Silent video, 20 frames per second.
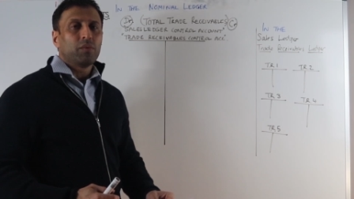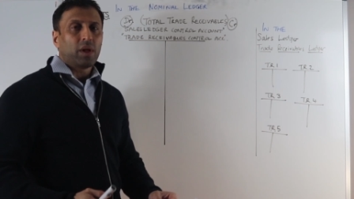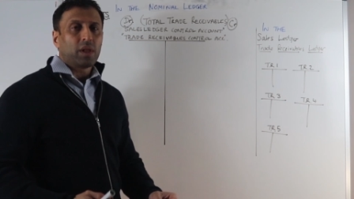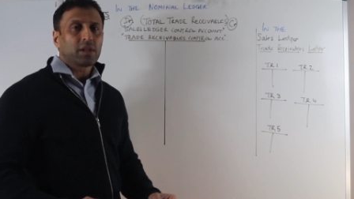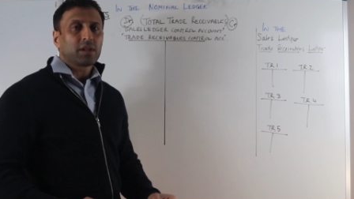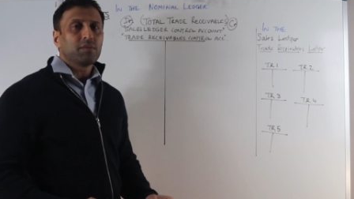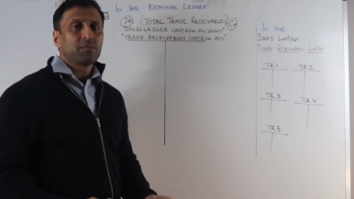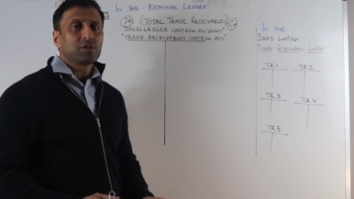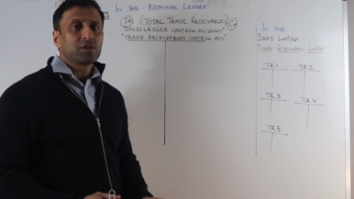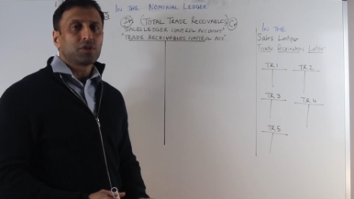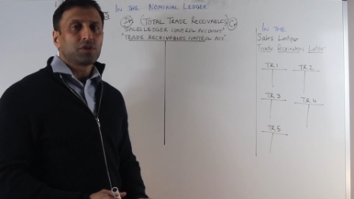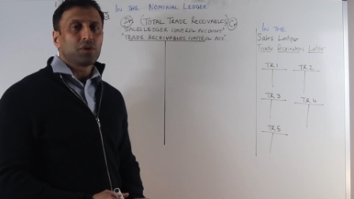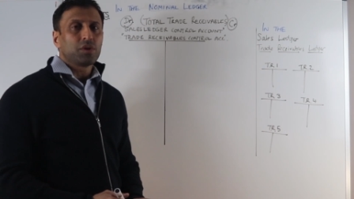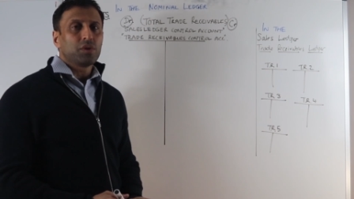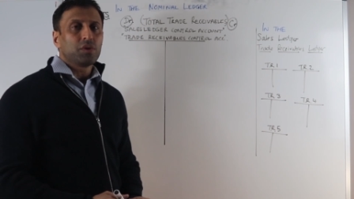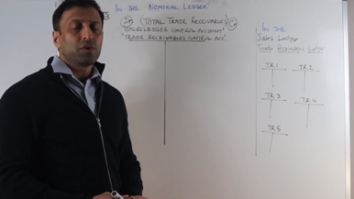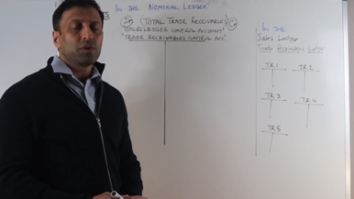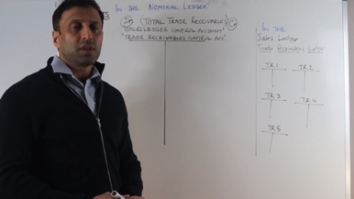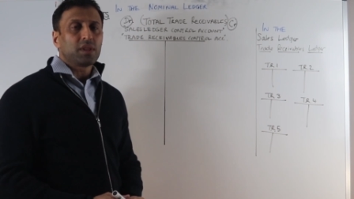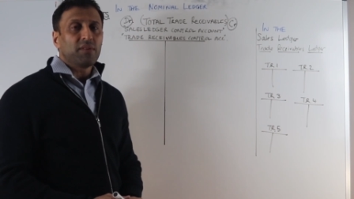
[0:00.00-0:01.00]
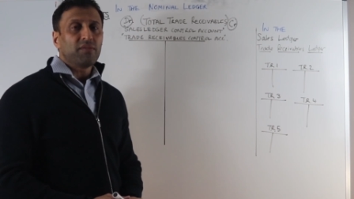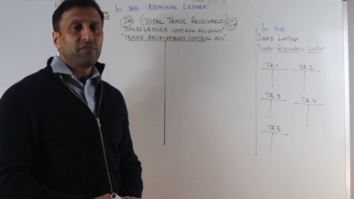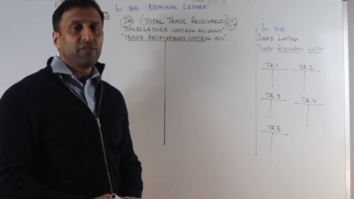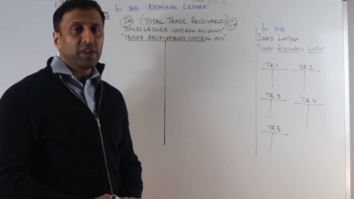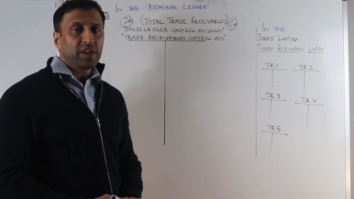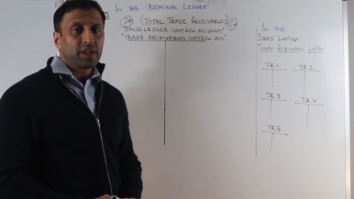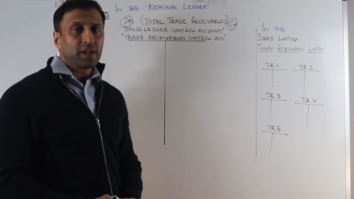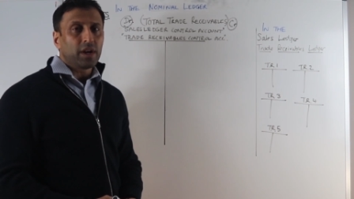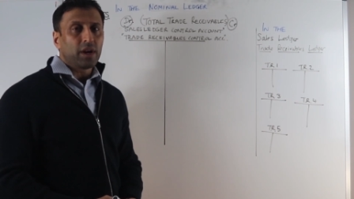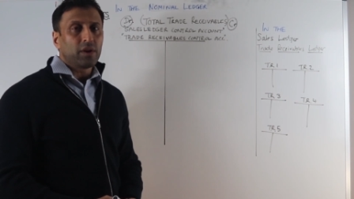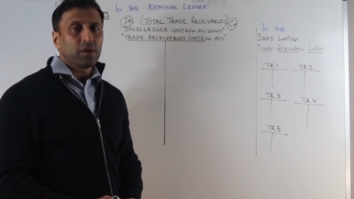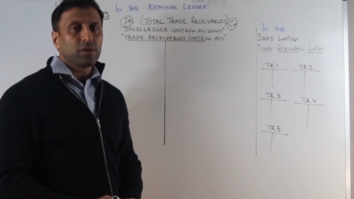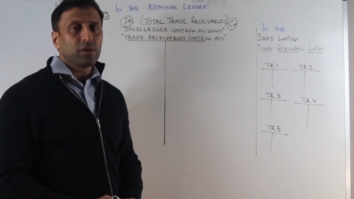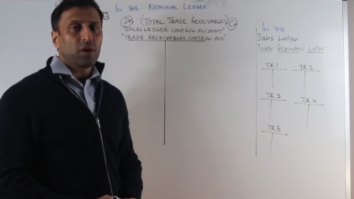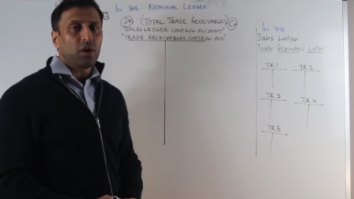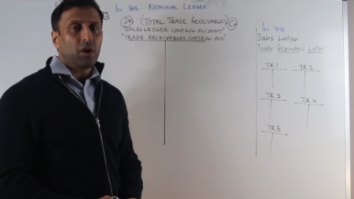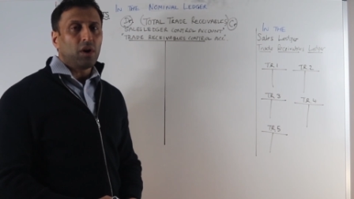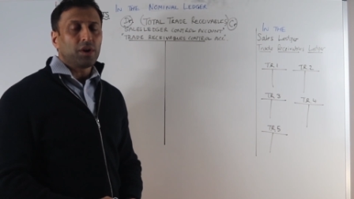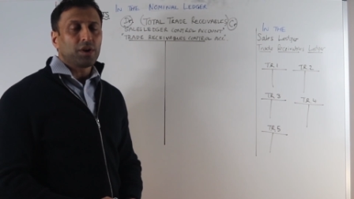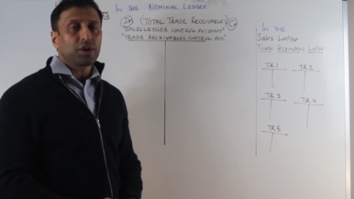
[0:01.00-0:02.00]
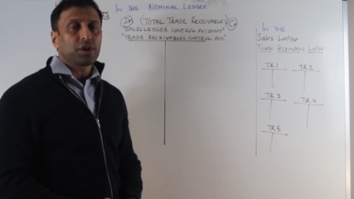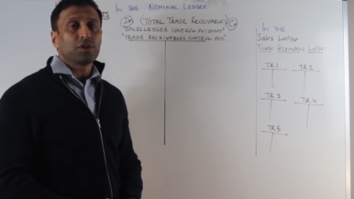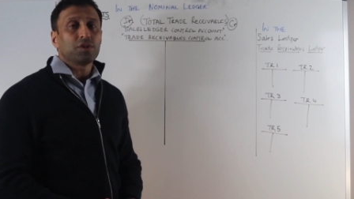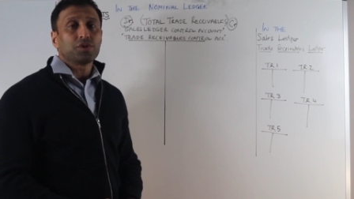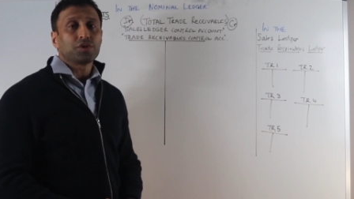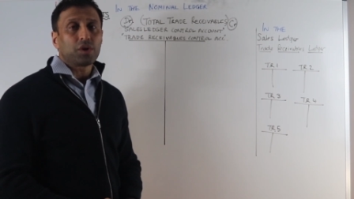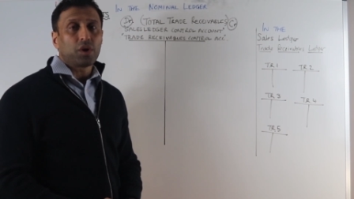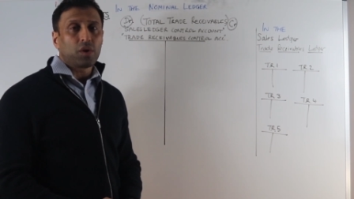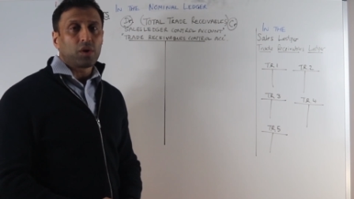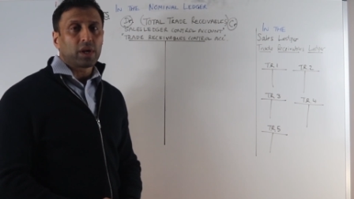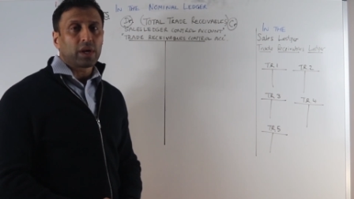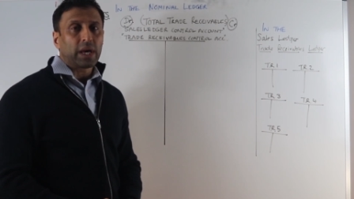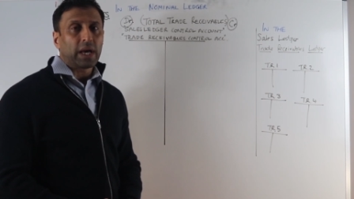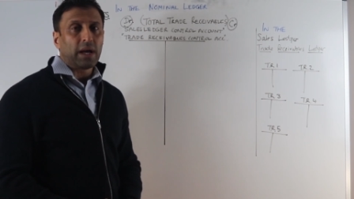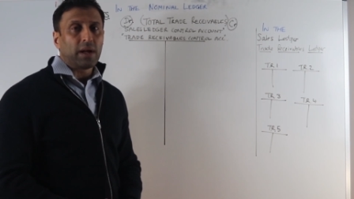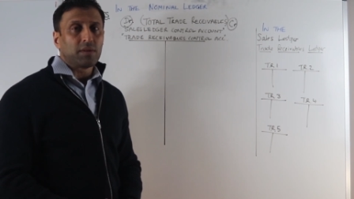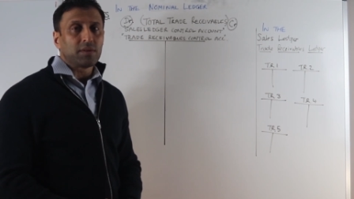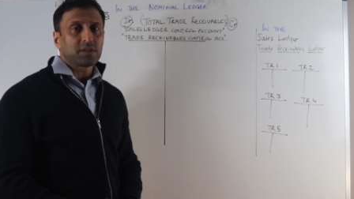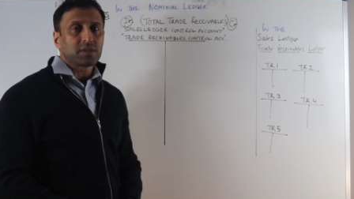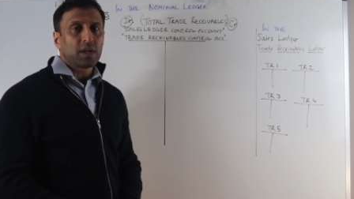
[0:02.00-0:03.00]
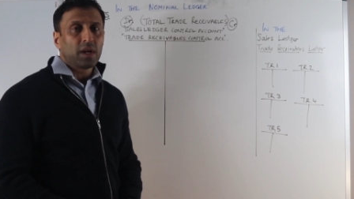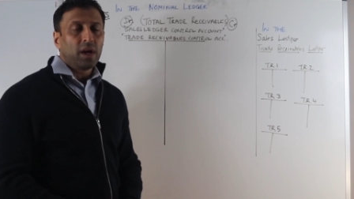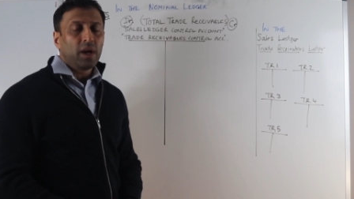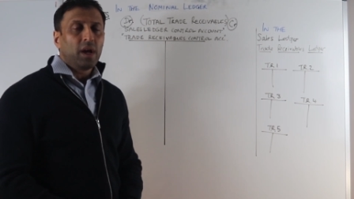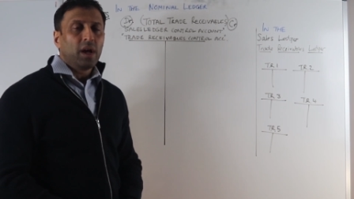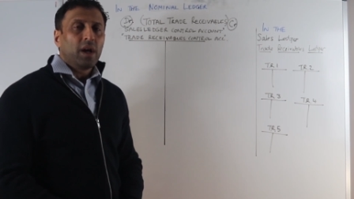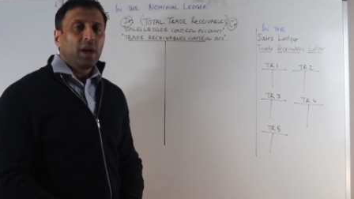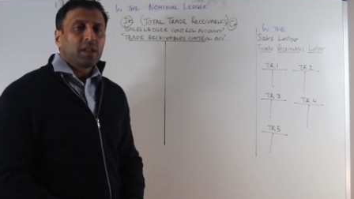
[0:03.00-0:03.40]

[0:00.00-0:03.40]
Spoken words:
Welcome to the video on control accounts.